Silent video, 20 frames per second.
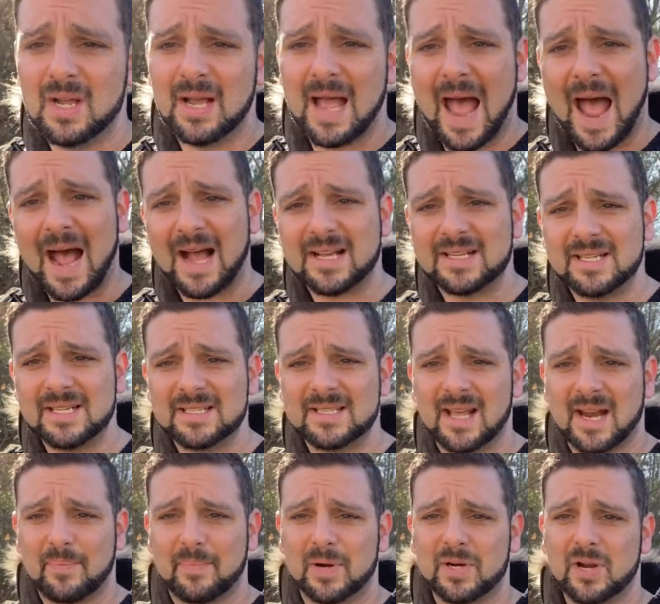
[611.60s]
axes
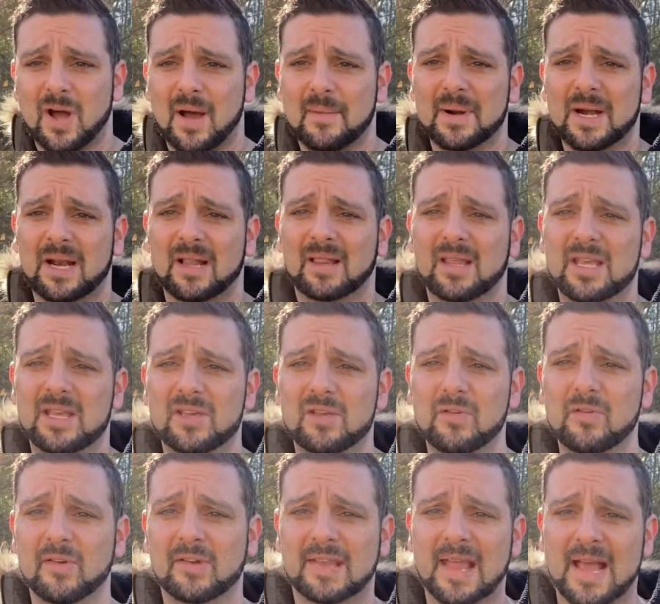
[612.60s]
that are predominantly
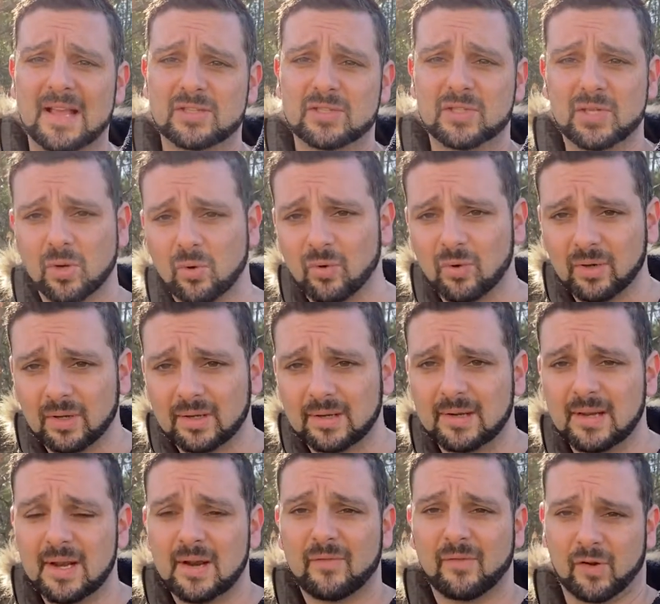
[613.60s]
used as
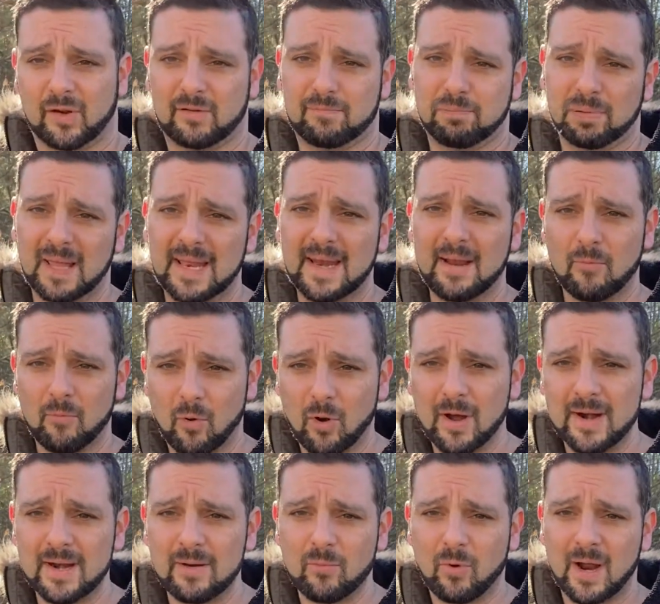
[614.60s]
tools for splitting
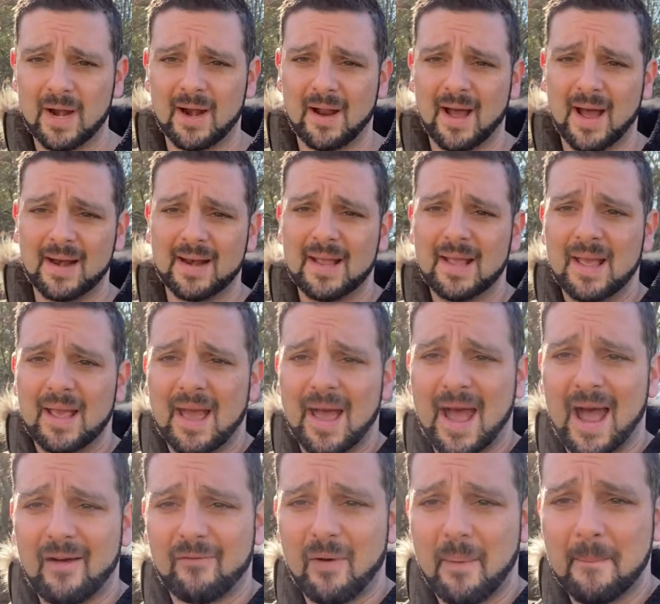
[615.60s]
wood and whatnot
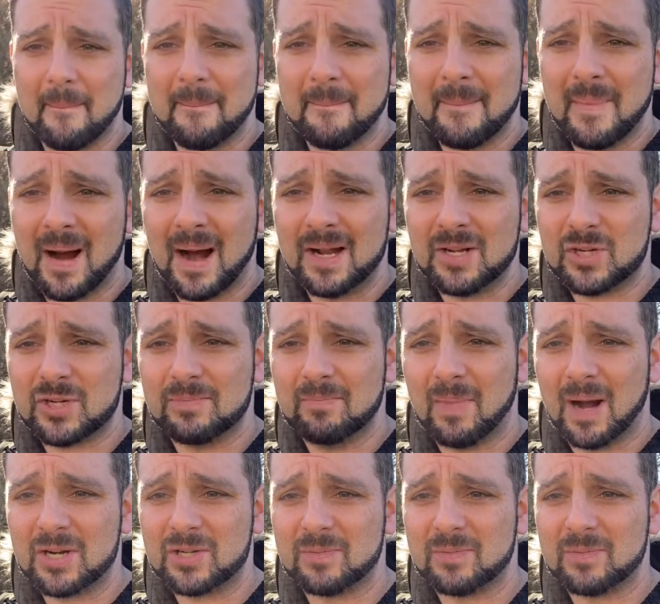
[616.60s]
have a much